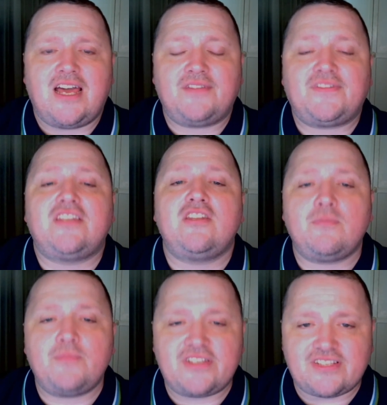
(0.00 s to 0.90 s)
after the
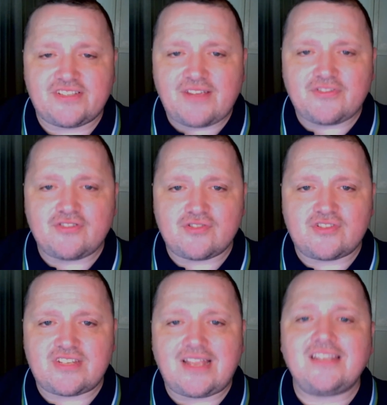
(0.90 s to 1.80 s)
number 7
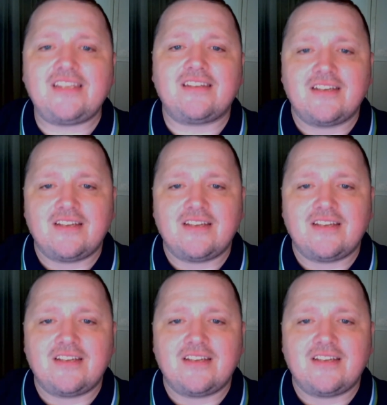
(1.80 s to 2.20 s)
tallied